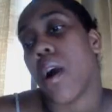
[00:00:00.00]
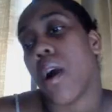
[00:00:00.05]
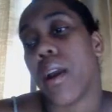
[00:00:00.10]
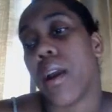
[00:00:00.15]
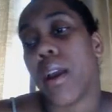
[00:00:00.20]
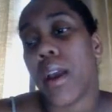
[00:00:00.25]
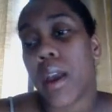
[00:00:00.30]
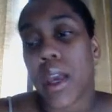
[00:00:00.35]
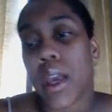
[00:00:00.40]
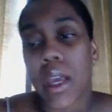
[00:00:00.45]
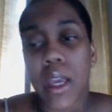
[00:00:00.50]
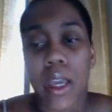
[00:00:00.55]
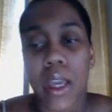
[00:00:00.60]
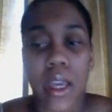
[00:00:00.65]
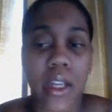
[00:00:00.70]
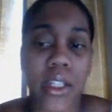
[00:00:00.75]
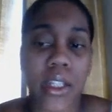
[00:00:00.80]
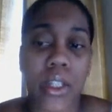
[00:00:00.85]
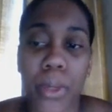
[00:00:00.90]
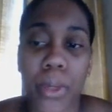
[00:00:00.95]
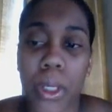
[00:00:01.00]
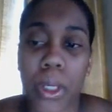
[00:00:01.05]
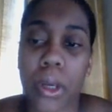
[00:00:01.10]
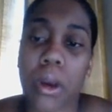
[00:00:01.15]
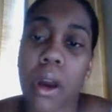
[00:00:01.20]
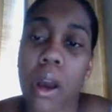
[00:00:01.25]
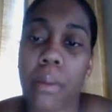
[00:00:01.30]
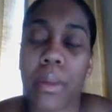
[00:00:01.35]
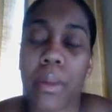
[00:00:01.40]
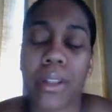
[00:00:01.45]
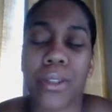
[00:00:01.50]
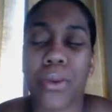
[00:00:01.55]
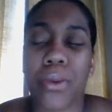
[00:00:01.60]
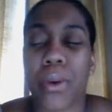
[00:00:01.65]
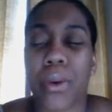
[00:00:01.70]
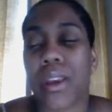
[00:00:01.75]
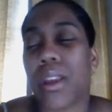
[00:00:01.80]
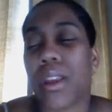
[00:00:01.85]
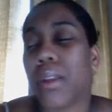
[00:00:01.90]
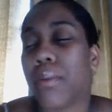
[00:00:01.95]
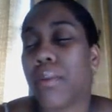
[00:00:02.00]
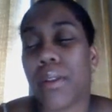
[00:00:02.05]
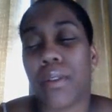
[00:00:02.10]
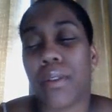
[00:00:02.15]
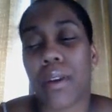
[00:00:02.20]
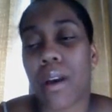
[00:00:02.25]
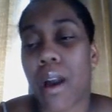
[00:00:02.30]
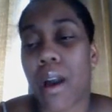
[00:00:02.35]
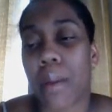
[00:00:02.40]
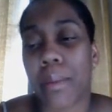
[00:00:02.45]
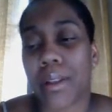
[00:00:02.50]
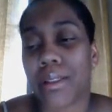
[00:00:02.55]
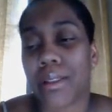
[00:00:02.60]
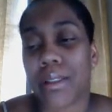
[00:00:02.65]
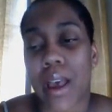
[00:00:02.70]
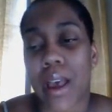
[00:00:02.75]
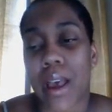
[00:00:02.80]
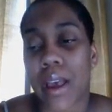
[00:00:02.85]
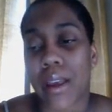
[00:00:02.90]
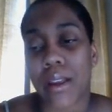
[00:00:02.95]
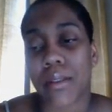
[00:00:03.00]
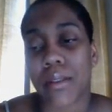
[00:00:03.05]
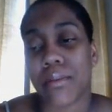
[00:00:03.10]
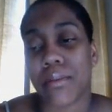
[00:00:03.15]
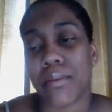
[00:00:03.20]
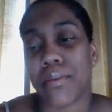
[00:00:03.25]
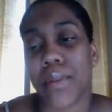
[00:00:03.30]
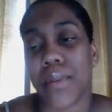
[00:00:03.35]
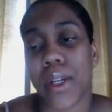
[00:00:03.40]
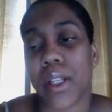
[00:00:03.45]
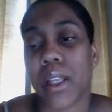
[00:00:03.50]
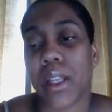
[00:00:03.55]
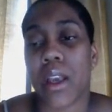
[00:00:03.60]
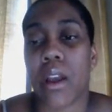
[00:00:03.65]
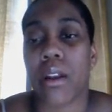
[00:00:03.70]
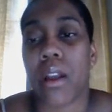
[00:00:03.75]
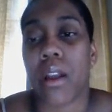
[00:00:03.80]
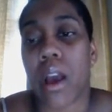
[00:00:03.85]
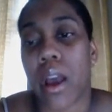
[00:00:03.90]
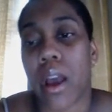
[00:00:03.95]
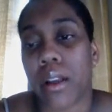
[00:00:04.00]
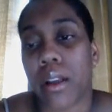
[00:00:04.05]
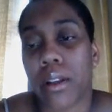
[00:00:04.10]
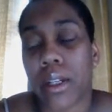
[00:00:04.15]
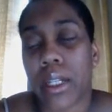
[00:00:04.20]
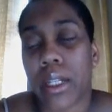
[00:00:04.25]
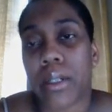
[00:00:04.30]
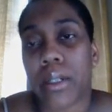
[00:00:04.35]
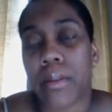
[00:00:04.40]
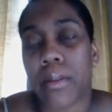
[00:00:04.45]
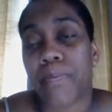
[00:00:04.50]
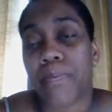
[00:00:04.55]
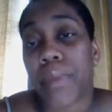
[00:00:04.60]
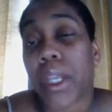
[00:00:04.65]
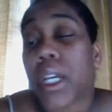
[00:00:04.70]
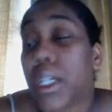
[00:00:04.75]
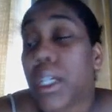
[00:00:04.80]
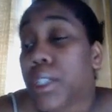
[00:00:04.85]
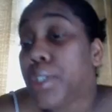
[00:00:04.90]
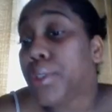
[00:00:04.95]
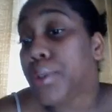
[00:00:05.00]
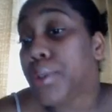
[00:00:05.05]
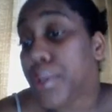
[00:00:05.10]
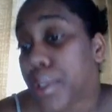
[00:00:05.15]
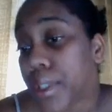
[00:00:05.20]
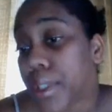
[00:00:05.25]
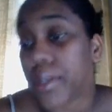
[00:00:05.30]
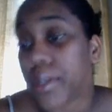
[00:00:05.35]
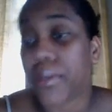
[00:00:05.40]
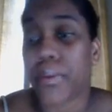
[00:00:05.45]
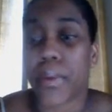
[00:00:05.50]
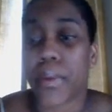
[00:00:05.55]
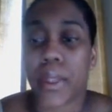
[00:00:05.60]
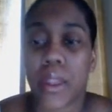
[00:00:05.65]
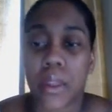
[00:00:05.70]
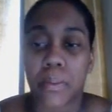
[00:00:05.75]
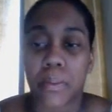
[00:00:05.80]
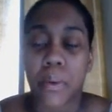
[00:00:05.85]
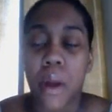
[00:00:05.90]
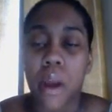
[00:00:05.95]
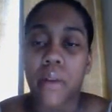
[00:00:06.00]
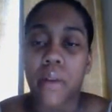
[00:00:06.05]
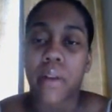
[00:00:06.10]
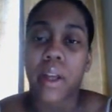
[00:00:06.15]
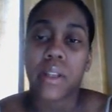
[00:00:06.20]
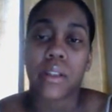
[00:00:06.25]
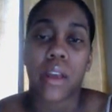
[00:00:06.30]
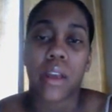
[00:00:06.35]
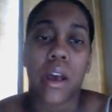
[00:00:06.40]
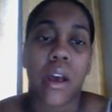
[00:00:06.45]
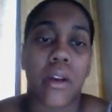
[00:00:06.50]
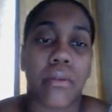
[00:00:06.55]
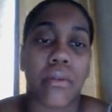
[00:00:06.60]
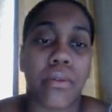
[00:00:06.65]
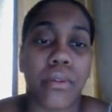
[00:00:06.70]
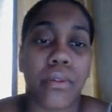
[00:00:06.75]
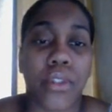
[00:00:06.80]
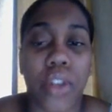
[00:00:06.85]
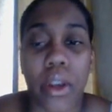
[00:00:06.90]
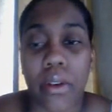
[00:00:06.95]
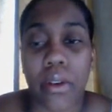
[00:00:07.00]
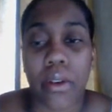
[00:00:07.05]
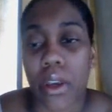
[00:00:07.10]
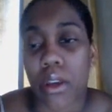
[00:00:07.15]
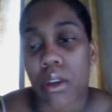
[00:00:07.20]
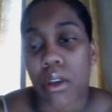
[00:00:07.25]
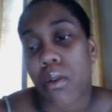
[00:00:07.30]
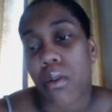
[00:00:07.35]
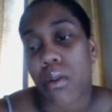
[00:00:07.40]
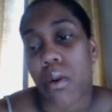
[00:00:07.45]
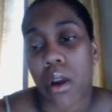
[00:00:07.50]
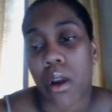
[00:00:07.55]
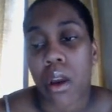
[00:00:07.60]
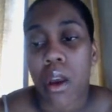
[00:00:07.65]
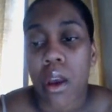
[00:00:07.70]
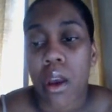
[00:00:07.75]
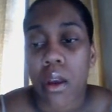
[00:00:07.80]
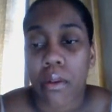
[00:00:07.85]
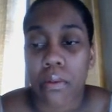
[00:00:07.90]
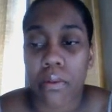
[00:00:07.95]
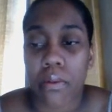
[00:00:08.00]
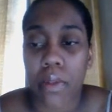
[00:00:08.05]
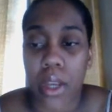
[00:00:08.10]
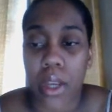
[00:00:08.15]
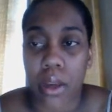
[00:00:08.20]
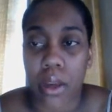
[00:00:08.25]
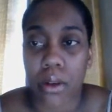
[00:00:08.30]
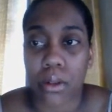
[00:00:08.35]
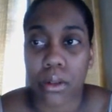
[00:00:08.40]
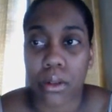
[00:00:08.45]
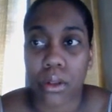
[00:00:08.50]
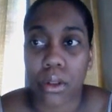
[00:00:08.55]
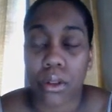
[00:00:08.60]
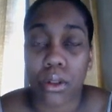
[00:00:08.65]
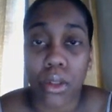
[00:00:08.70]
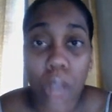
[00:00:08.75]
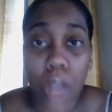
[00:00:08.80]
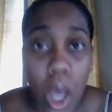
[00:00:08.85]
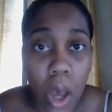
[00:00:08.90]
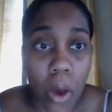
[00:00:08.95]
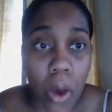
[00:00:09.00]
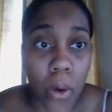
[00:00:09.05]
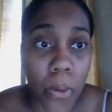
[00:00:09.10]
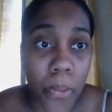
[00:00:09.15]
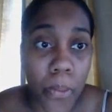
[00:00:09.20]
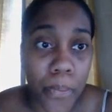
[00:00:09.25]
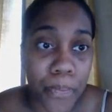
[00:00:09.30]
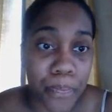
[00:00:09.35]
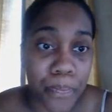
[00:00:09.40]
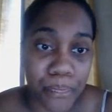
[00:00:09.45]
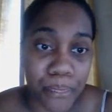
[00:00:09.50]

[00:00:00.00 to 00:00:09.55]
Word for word: are answering your comments or getting rid of the comments that really are not conducive with the progress of sharing your videos. So,